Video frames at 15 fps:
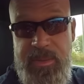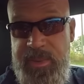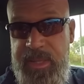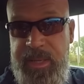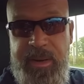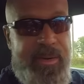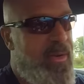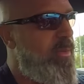some
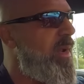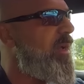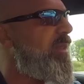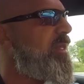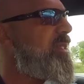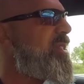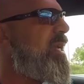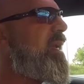clarity around
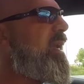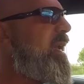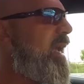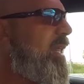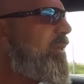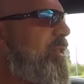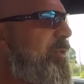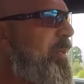this,
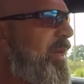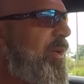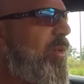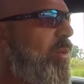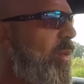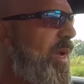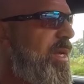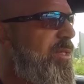and they're
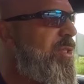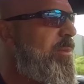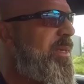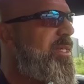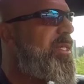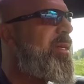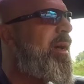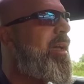spending way too
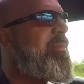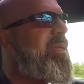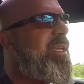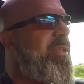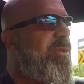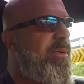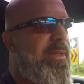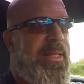much time
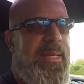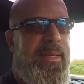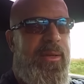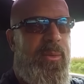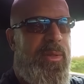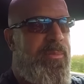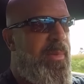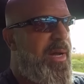either
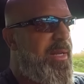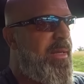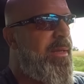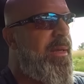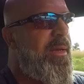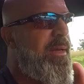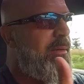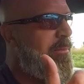leading with money,
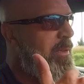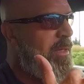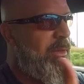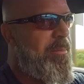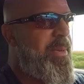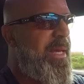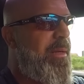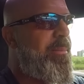you know,
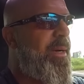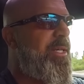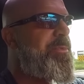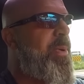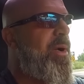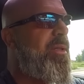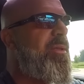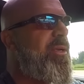the beta bucks
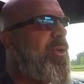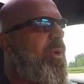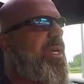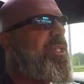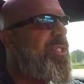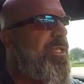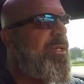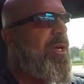part of the
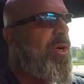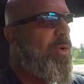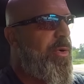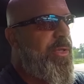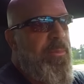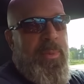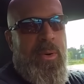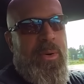equation,
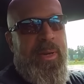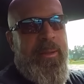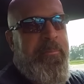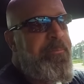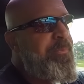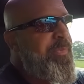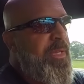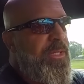or they're boring.
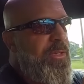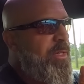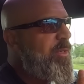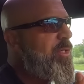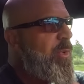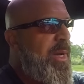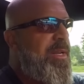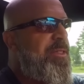You can
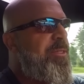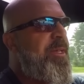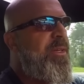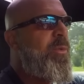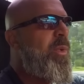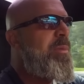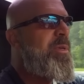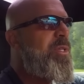do anything
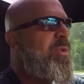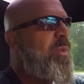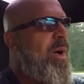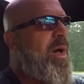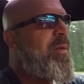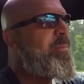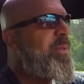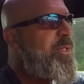to women you
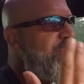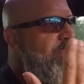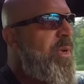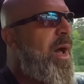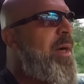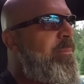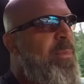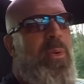want, but do
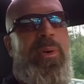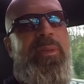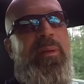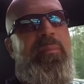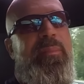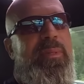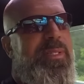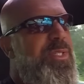not bore
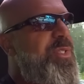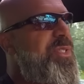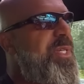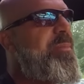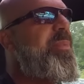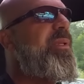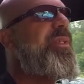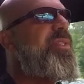them. It's as
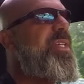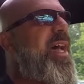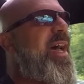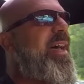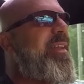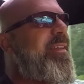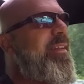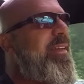simple as
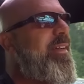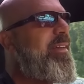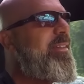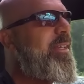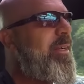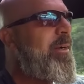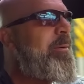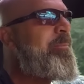that,
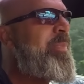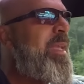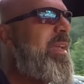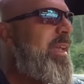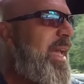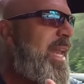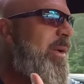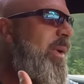you know?
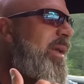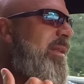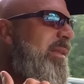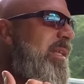Anyway,